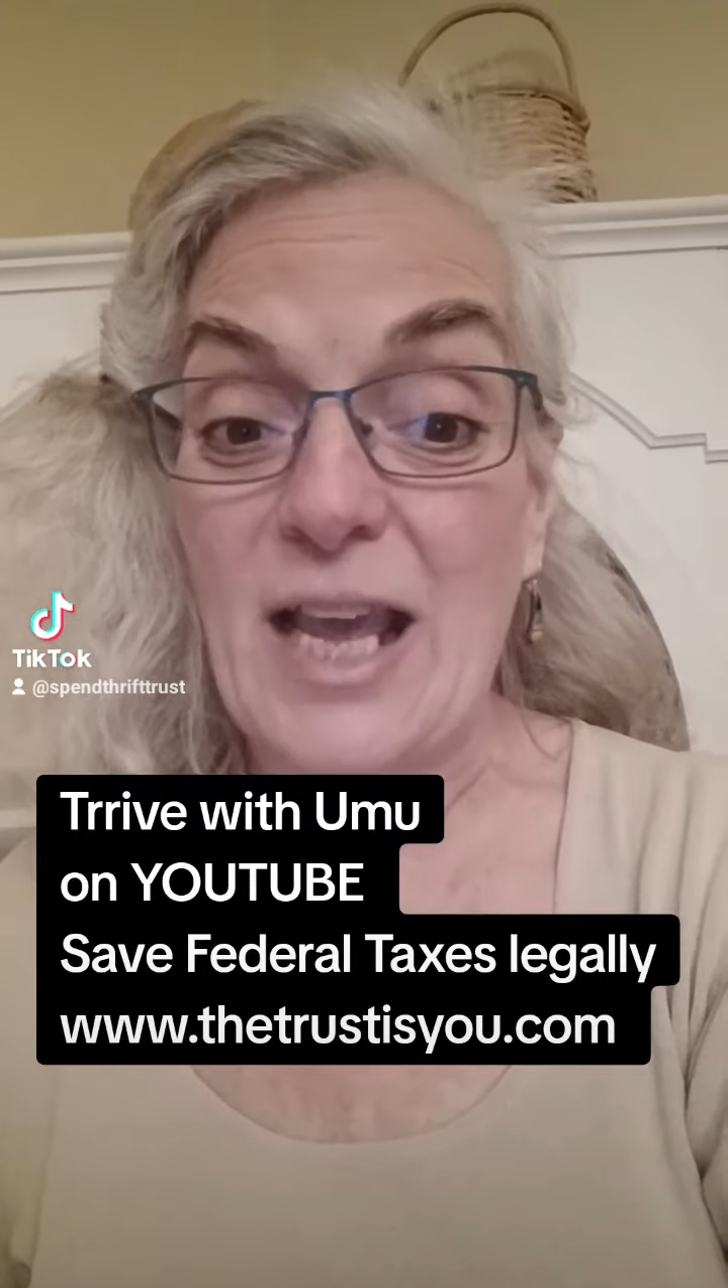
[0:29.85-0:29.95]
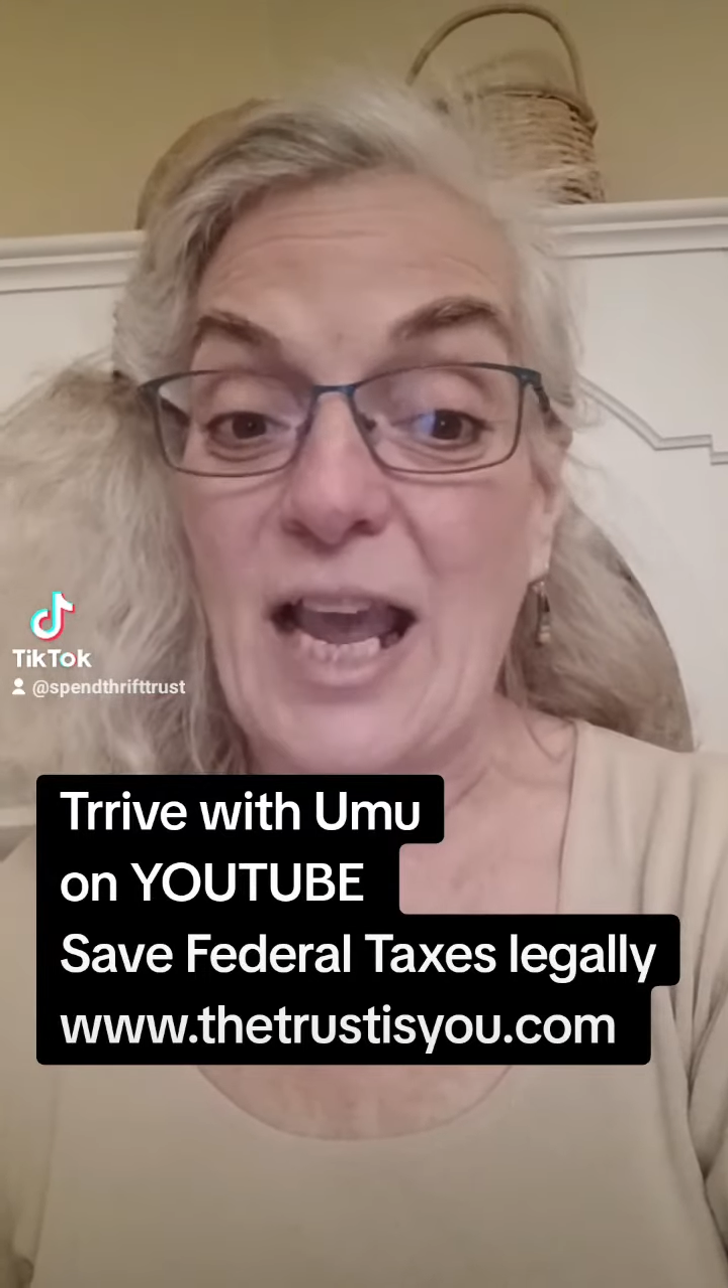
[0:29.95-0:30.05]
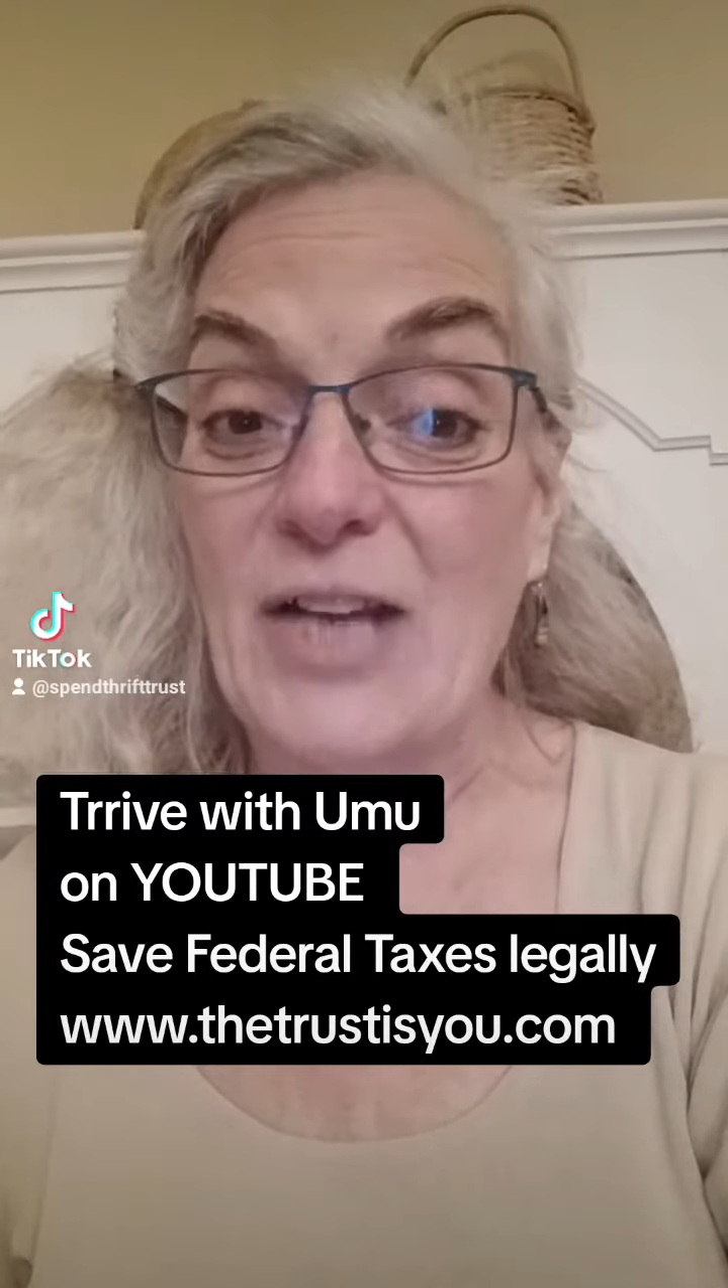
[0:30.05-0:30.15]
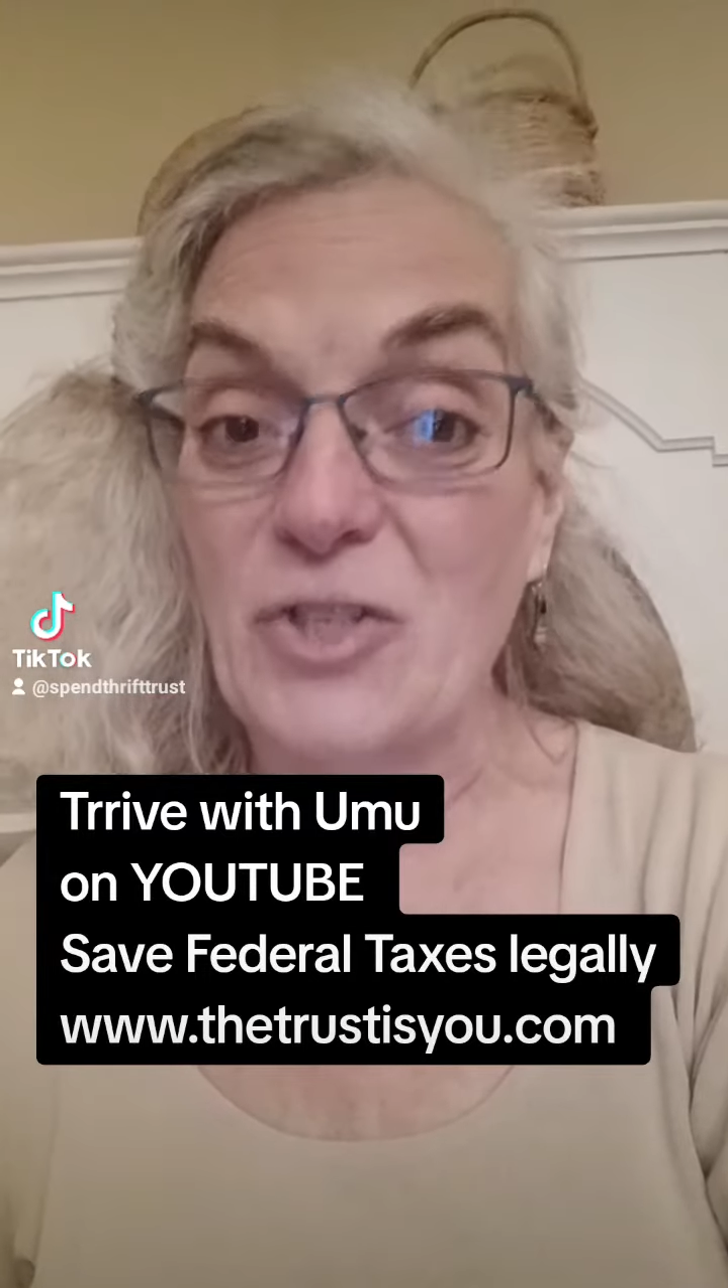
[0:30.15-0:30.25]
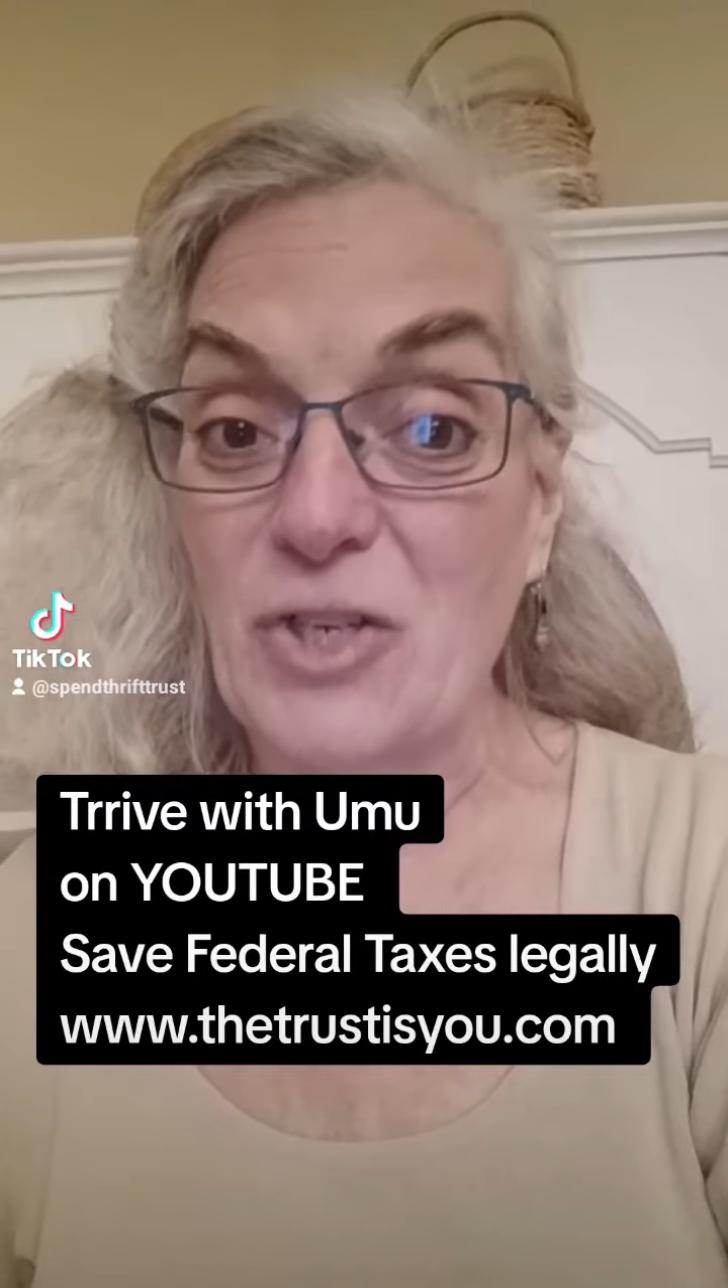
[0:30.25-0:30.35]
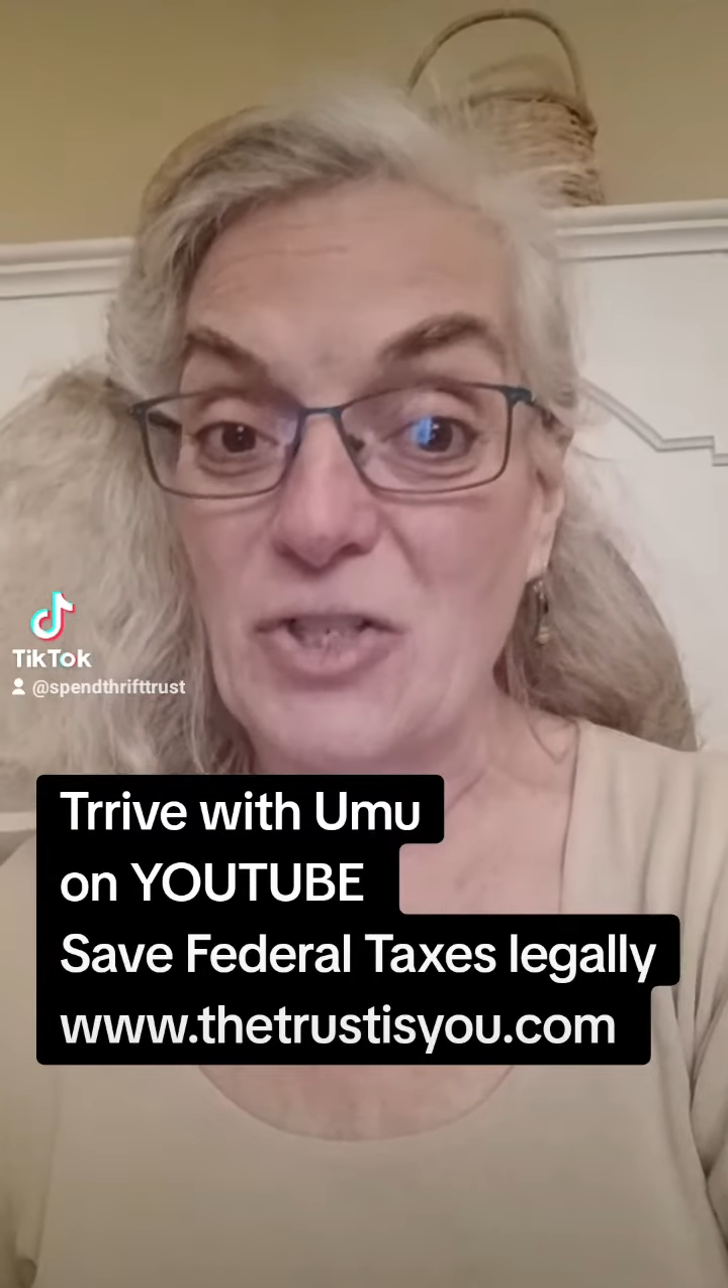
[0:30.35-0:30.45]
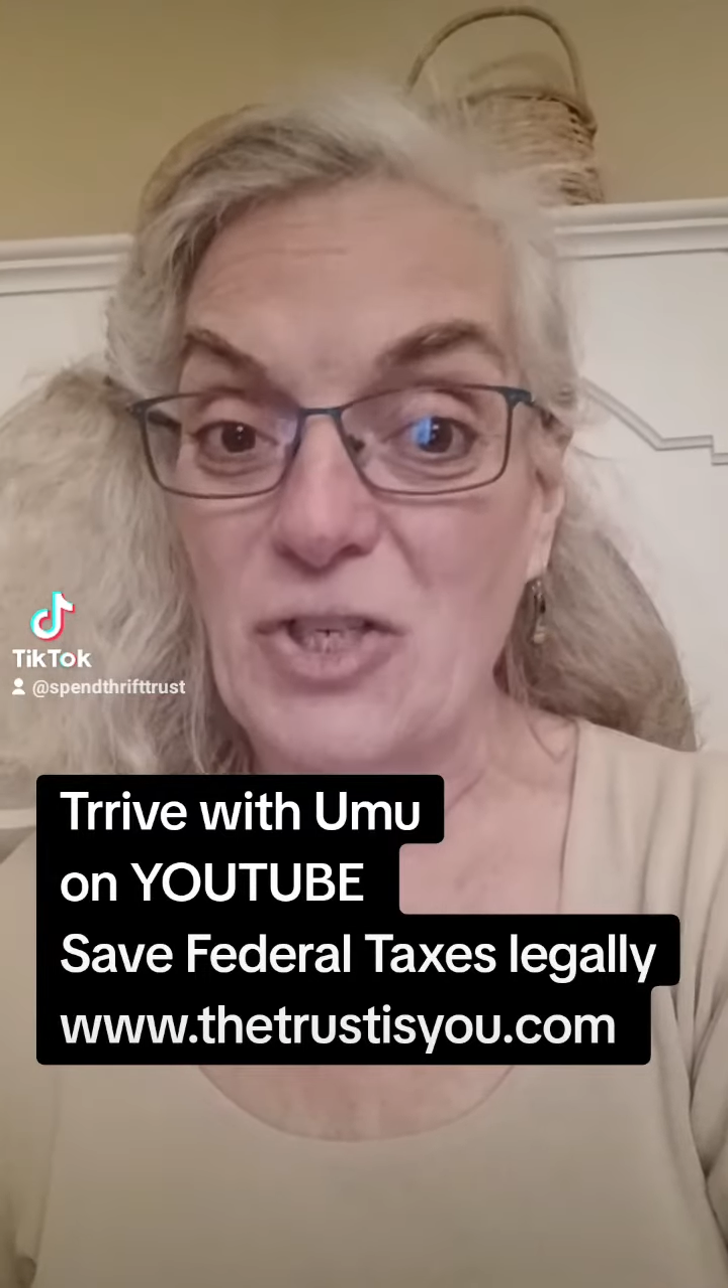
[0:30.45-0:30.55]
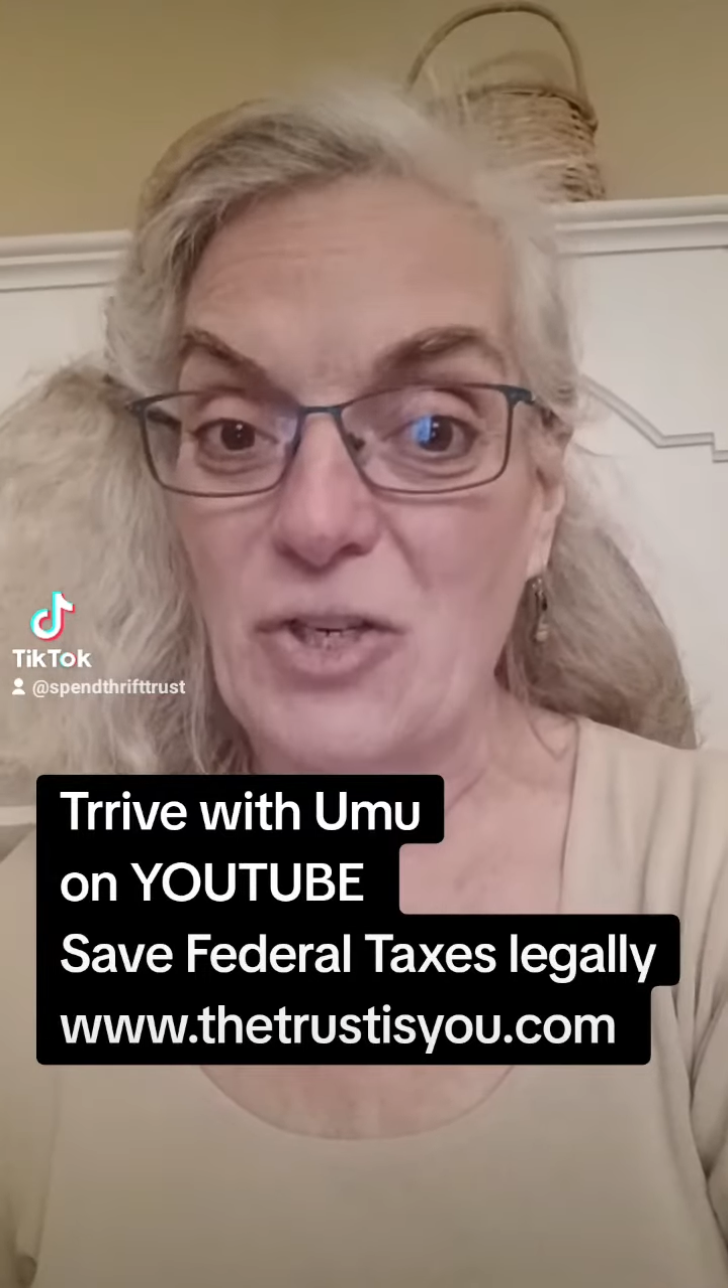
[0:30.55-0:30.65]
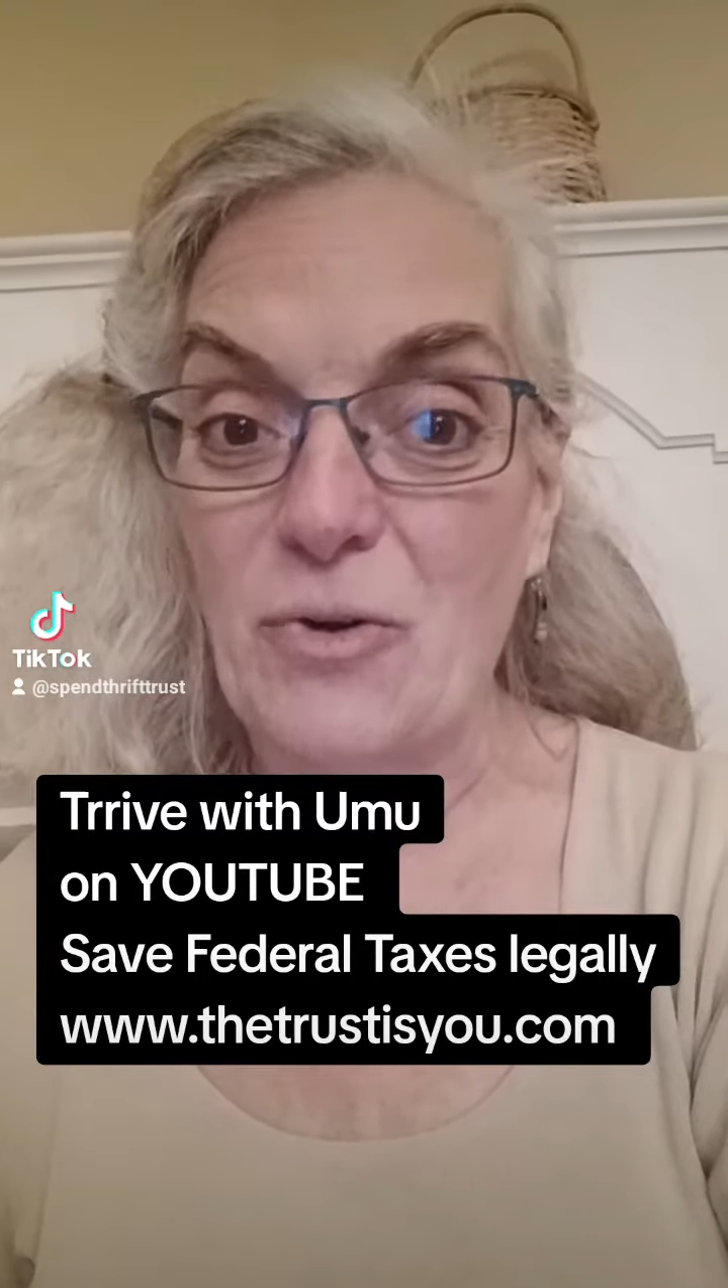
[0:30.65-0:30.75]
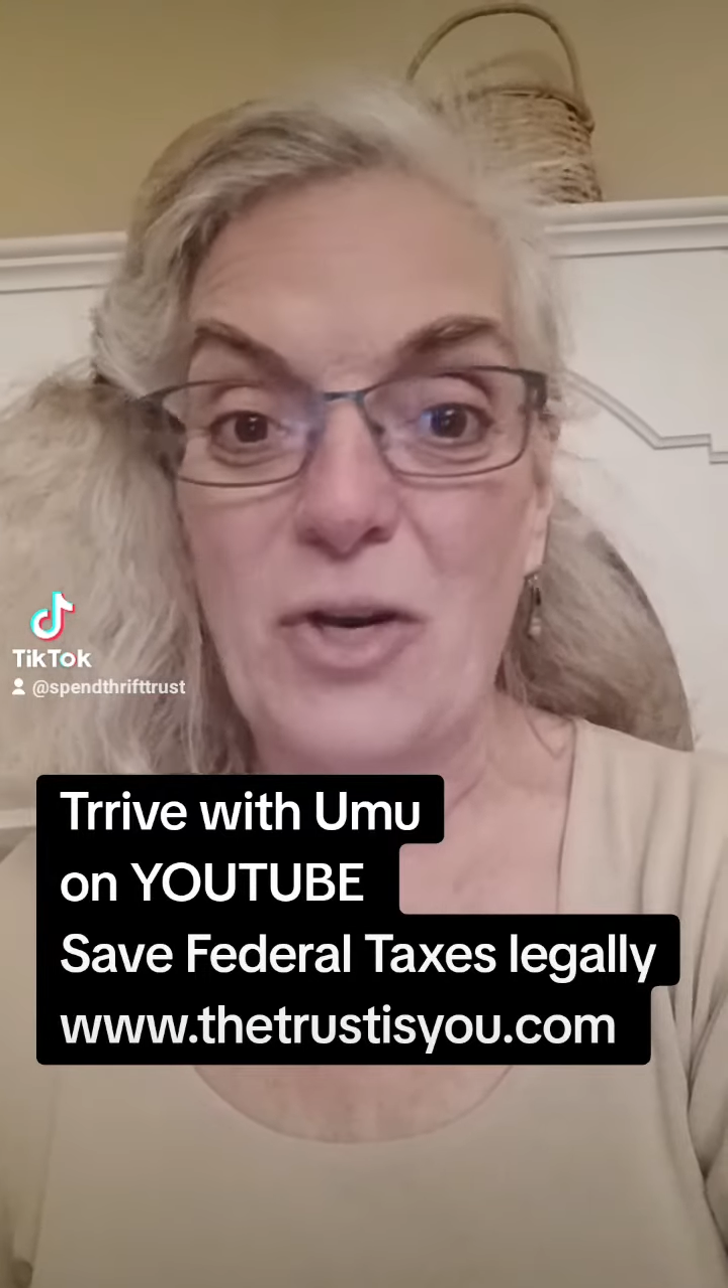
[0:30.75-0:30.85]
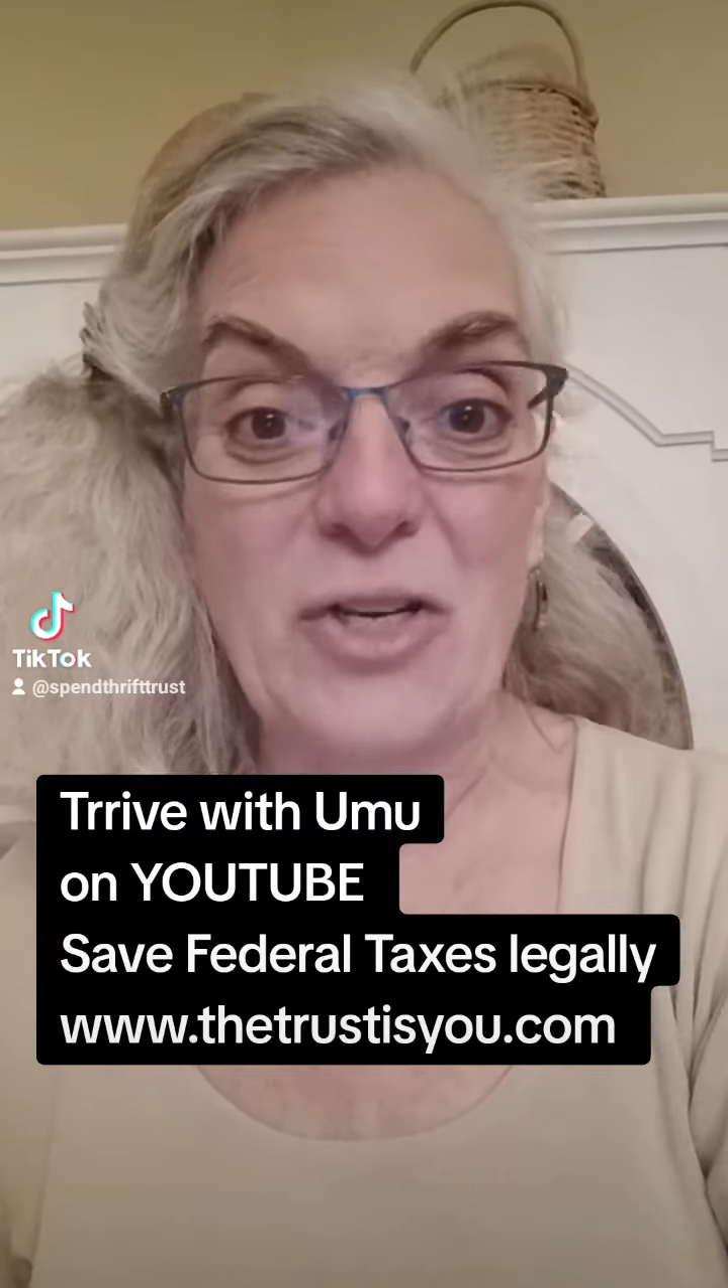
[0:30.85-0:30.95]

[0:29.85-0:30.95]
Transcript: and you too